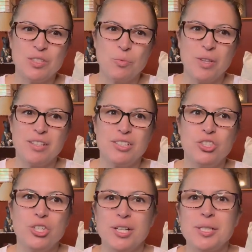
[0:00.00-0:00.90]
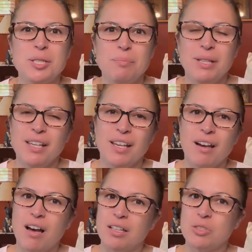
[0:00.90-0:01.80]
with it just being
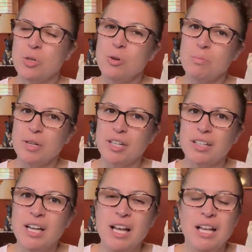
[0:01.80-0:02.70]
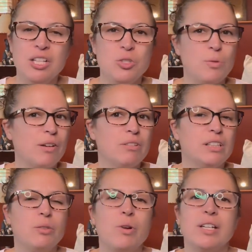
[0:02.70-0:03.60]
October, do I
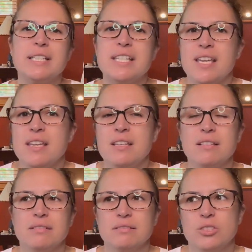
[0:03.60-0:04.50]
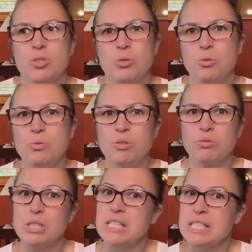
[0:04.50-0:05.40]
really want to take 2,
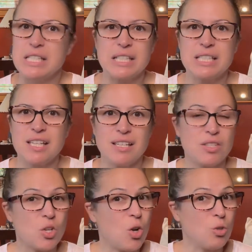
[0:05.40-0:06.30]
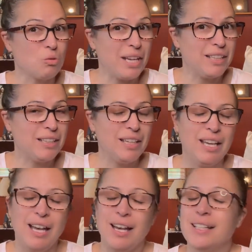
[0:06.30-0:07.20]
3 sick days already?
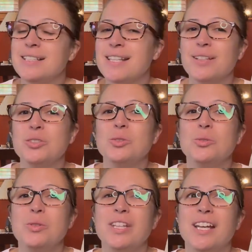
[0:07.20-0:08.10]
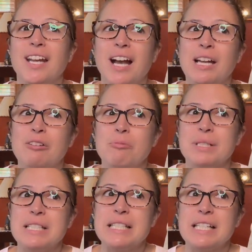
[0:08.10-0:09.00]
I can tell you that I have
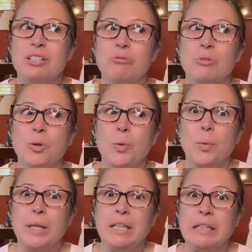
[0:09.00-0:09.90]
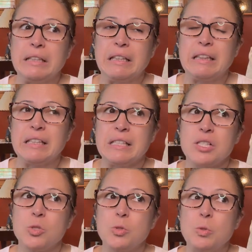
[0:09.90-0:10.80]
been sick for a week
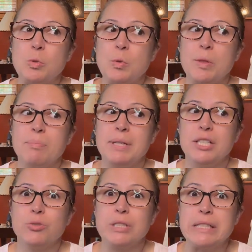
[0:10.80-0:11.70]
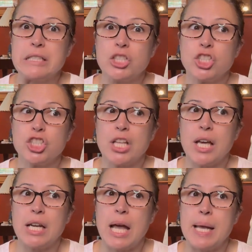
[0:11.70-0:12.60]
thanks to the Petri dish
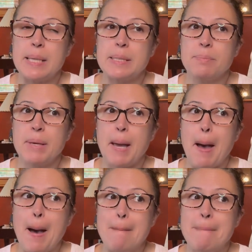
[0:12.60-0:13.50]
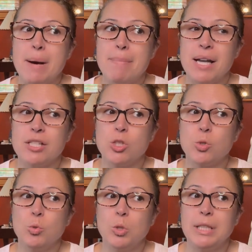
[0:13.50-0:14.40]
that has become my
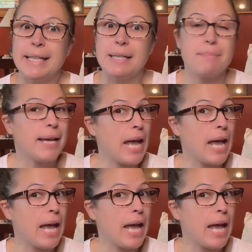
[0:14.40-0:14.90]
school and my